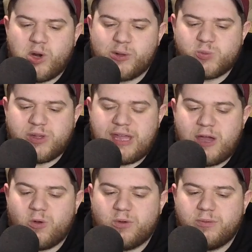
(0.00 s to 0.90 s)
problem with
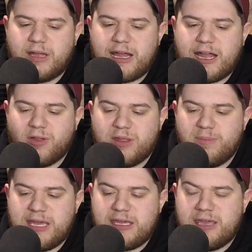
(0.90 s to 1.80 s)
how how they
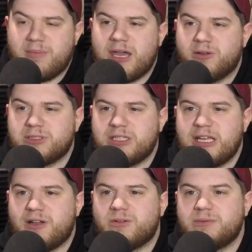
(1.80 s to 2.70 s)
make him out and
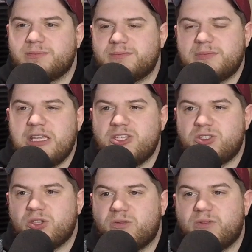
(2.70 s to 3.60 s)
how he's
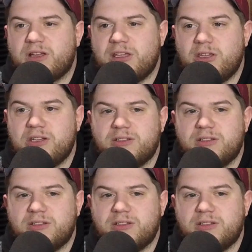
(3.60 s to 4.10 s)
so fucking